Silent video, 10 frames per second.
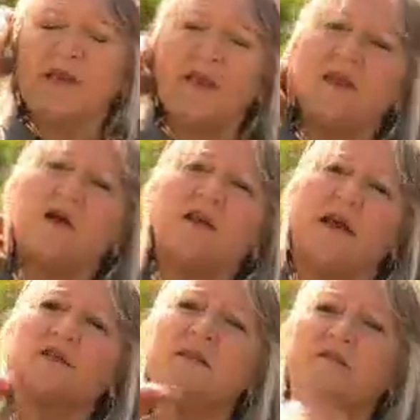need our
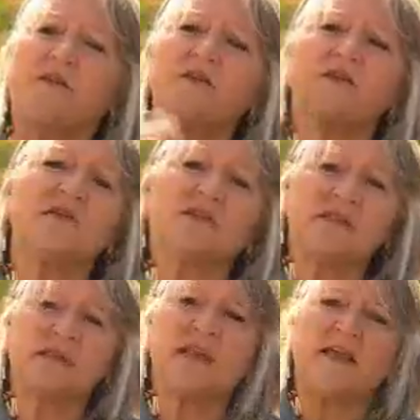elected officials to
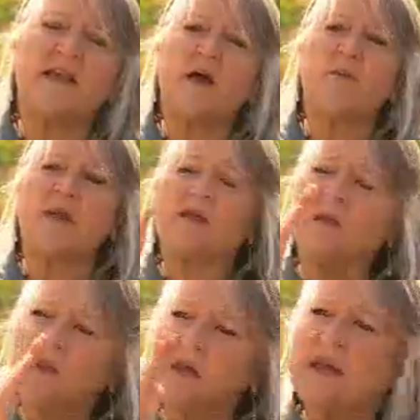stand up.
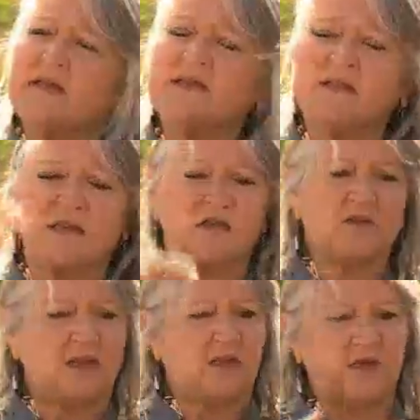Contra Costa
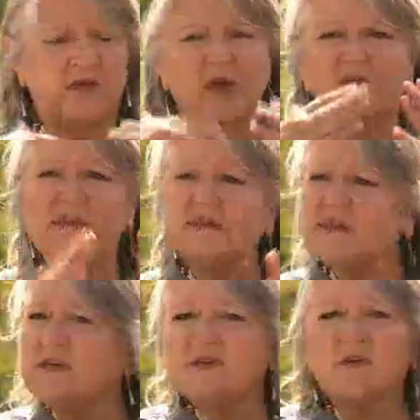resident Penny Opal Plant